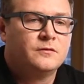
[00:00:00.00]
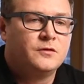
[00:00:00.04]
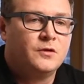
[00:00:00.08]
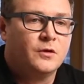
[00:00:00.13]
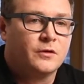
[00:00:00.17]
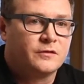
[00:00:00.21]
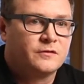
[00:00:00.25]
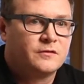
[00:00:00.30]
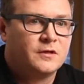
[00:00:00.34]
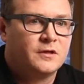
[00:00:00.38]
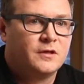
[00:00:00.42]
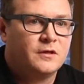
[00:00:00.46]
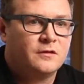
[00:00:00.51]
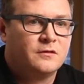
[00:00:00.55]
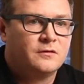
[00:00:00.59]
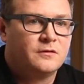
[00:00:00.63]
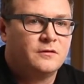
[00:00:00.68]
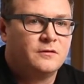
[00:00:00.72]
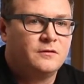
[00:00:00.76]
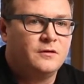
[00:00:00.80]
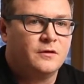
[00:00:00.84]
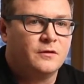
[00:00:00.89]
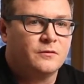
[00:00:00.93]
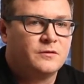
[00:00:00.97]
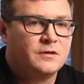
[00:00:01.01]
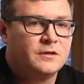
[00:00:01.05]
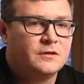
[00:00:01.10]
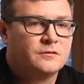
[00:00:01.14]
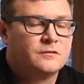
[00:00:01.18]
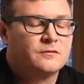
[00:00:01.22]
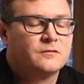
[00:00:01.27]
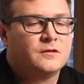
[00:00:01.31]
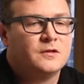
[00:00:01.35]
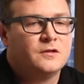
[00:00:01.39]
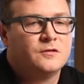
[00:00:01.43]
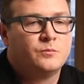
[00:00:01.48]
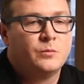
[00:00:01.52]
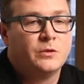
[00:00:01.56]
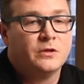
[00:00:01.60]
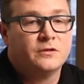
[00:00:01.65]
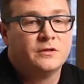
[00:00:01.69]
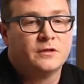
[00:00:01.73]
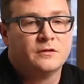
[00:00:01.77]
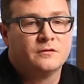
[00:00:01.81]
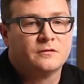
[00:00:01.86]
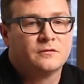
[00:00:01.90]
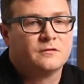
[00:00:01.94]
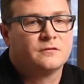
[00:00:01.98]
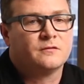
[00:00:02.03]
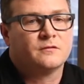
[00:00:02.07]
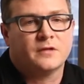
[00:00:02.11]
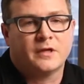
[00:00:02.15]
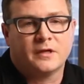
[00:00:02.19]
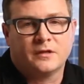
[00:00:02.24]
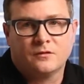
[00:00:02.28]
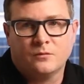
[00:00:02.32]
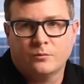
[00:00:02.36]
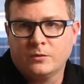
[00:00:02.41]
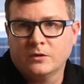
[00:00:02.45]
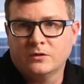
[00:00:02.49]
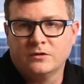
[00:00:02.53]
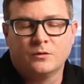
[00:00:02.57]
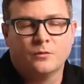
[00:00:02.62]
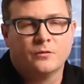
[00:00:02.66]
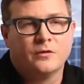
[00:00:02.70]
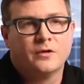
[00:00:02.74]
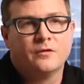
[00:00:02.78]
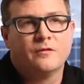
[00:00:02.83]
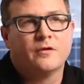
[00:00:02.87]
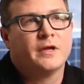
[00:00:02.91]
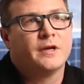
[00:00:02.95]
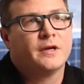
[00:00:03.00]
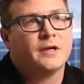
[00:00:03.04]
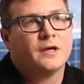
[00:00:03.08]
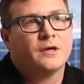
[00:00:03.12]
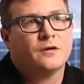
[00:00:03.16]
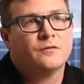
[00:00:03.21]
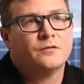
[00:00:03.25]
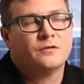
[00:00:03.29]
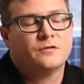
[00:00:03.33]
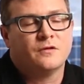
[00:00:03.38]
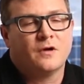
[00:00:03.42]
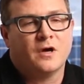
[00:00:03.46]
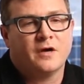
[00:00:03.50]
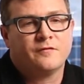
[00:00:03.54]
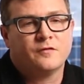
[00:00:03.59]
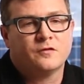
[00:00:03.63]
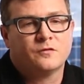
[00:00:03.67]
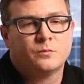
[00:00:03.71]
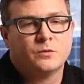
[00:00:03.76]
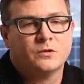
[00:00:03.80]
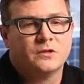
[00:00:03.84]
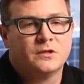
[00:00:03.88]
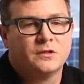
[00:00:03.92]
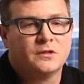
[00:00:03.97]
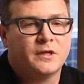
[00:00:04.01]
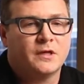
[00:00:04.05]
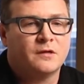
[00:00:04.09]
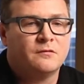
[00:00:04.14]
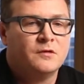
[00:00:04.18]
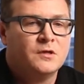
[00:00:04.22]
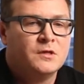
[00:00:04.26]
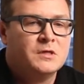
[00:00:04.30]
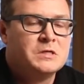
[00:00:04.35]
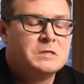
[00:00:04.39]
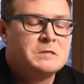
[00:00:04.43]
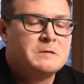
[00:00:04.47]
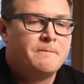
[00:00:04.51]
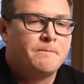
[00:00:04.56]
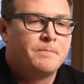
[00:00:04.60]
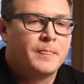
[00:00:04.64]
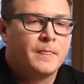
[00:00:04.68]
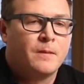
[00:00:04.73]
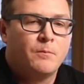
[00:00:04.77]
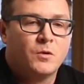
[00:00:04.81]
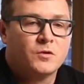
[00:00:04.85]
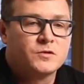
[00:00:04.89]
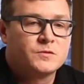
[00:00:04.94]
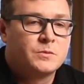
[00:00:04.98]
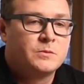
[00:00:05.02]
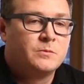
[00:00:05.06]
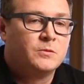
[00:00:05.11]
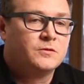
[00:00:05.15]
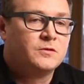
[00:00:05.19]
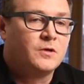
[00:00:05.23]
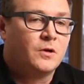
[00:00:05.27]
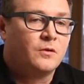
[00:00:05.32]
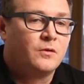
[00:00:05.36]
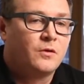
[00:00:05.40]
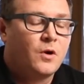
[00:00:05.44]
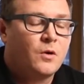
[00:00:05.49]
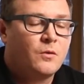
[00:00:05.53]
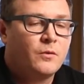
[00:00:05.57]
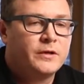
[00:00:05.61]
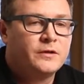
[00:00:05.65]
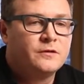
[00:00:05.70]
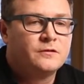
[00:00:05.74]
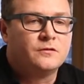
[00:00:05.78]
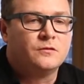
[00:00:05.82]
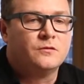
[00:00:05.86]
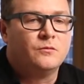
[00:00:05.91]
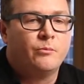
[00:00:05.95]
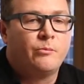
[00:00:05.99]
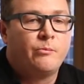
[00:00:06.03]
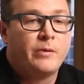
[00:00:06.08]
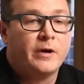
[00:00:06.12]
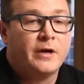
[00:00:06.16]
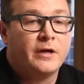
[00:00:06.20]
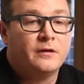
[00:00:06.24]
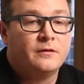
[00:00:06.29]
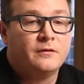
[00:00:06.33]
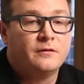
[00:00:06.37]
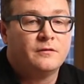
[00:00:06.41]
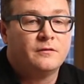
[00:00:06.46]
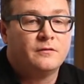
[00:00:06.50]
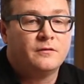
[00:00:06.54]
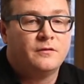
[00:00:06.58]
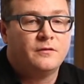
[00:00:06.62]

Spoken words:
New York City, these buildings, like the building we're in right now, is an office building that most people don't go into, but